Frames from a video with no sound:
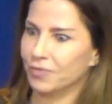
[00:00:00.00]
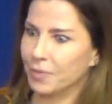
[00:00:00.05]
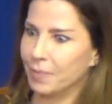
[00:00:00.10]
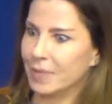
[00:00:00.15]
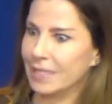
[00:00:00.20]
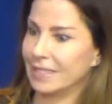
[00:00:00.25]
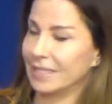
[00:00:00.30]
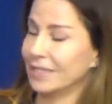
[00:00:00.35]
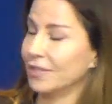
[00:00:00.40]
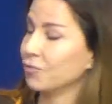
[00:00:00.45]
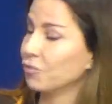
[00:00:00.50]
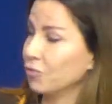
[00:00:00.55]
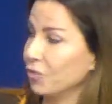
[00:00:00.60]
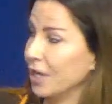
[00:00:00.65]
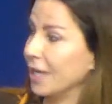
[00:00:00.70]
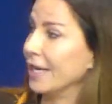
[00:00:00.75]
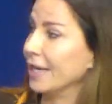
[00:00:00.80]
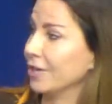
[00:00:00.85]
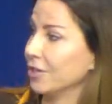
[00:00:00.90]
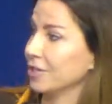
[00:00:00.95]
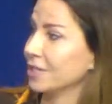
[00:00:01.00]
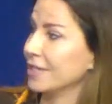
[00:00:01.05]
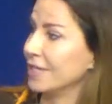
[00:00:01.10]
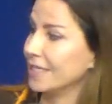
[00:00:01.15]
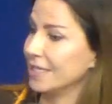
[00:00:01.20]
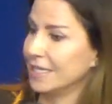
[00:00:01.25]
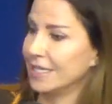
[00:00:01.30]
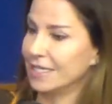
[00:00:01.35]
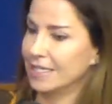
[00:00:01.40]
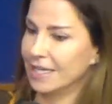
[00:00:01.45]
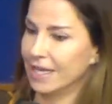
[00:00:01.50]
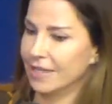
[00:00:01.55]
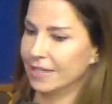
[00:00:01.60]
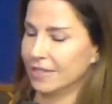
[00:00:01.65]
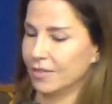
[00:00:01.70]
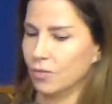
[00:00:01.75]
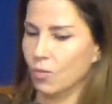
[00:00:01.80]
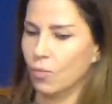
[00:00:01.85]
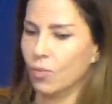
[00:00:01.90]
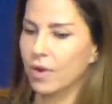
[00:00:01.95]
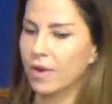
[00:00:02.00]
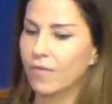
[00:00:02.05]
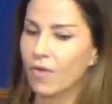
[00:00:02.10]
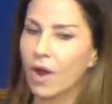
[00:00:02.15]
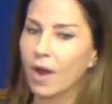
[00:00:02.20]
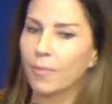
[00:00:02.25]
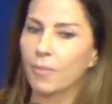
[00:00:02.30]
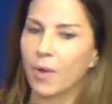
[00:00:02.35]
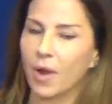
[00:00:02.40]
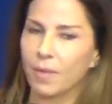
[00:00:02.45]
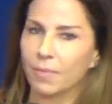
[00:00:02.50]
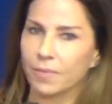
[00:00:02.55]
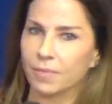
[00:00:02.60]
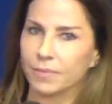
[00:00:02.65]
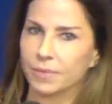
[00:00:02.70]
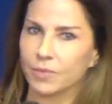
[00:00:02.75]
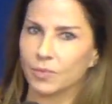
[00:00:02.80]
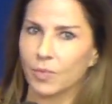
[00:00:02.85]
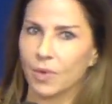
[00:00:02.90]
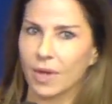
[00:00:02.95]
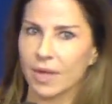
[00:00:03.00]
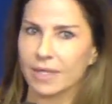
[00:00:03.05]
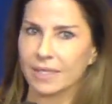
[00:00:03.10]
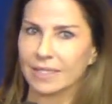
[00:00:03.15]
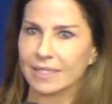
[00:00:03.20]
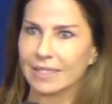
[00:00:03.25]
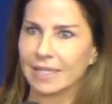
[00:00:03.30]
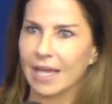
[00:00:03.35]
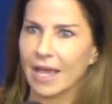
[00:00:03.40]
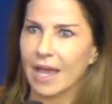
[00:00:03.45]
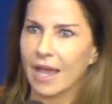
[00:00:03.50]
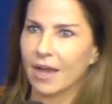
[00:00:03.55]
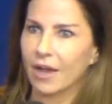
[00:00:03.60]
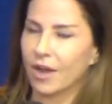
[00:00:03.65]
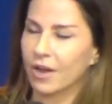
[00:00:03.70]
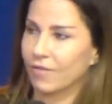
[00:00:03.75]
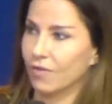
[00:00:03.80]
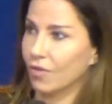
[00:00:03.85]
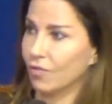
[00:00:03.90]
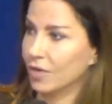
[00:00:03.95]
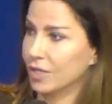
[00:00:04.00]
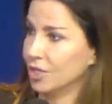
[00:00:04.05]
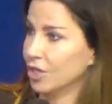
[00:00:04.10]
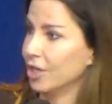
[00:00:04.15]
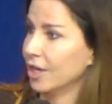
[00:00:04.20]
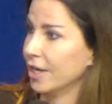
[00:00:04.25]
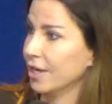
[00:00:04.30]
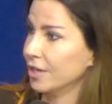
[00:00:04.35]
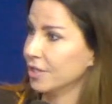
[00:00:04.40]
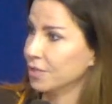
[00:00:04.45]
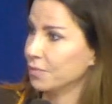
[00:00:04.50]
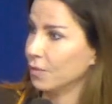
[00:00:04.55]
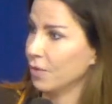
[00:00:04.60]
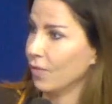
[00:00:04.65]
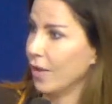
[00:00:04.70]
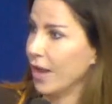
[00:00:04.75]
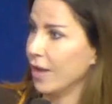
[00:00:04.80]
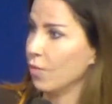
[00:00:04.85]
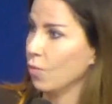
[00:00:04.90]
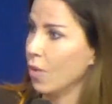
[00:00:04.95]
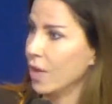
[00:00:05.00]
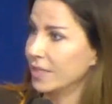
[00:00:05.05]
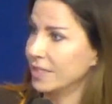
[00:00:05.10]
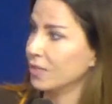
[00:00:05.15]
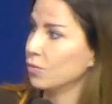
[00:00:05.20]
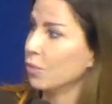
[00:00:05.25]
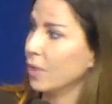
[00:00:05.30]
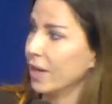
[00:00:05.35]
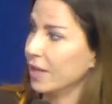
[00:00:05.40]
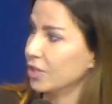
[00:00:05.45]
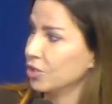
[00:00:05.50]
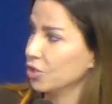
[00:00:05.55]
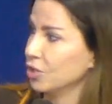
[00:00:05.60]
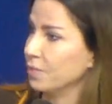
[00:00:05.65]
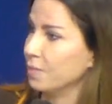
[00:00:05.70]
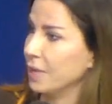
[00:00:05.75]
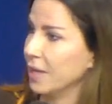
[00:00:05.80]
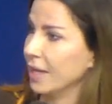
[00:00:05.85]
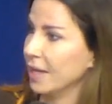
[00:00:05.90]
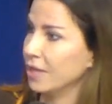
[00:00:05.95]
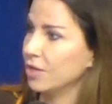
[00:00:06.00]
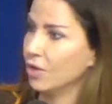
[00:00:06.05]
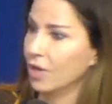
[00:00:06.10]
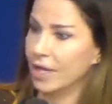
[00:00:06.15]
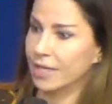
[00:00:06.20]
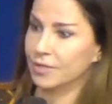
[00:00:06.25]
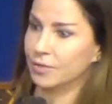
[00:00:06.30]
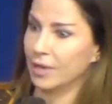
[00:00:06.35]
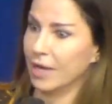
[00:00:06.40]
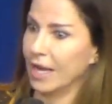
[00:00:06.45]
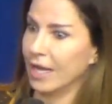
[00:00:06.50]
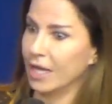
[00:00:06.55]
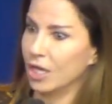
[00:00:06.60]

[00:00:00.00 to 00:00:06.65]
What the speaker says: business and really looked at the details. And one of our problems was kind of our returning customer rate wasn't where it should be. And you guys were like,